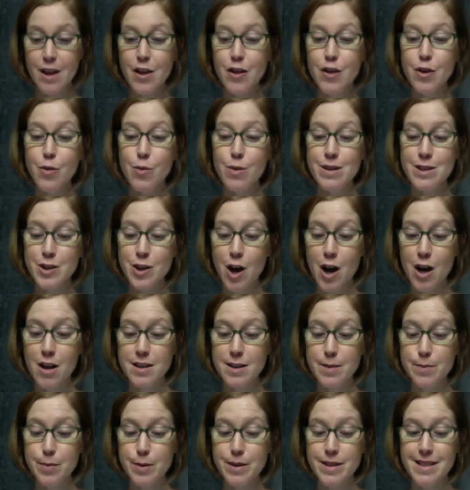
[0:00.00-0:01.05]
The
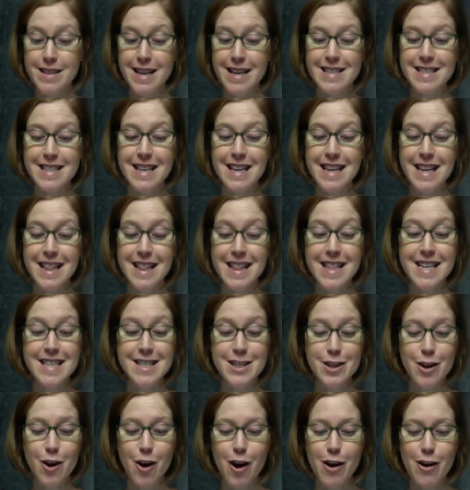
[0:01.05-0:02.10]
results presented in
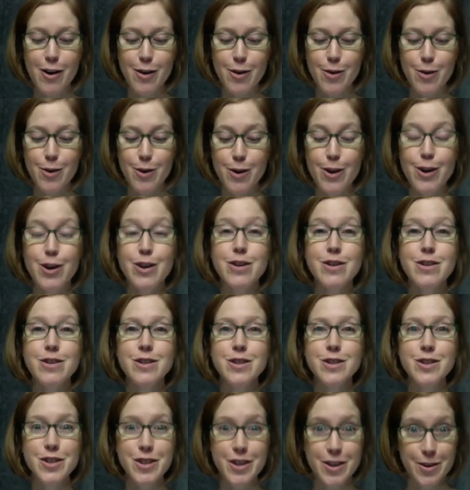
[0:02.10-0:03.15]
this article
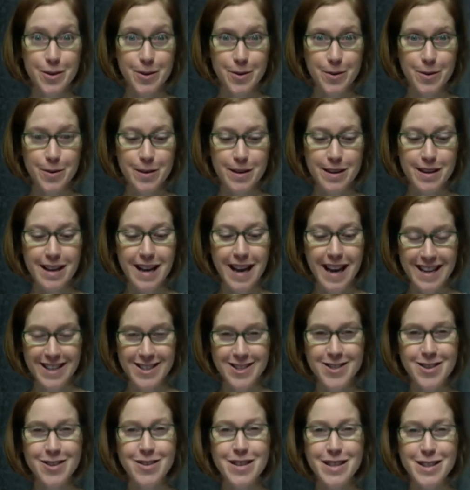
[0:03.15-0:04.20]
do
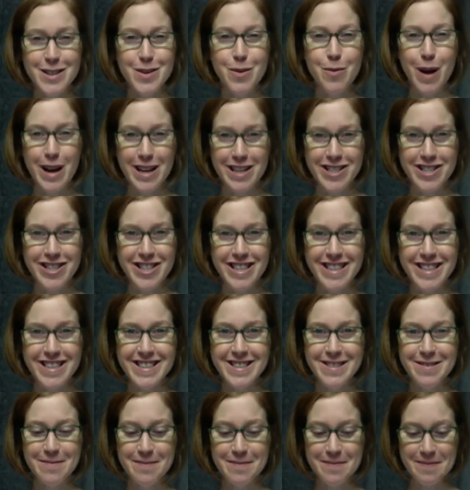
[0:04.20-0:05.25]
answer this
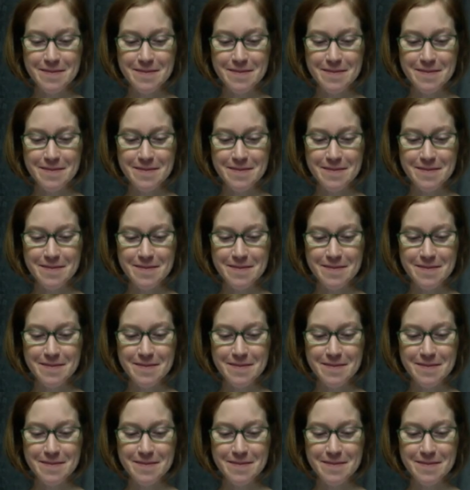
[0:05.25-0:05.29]
question.